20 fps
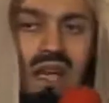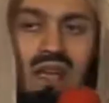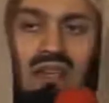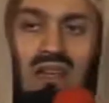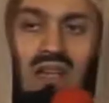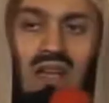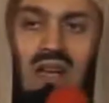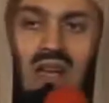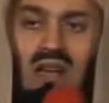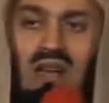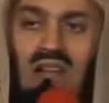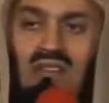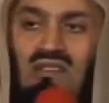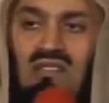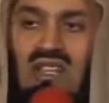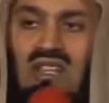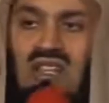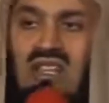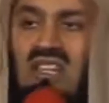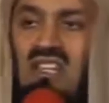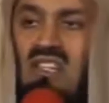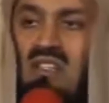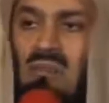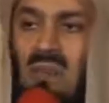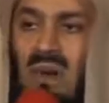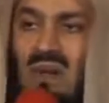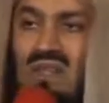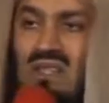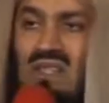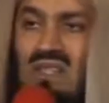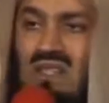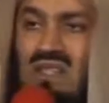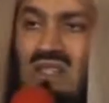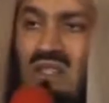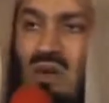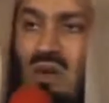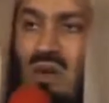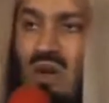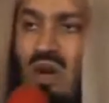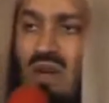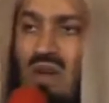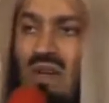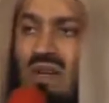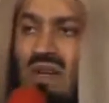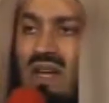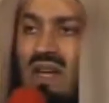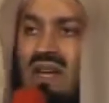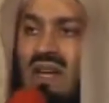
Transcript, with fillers: And thereafter, the response and so on.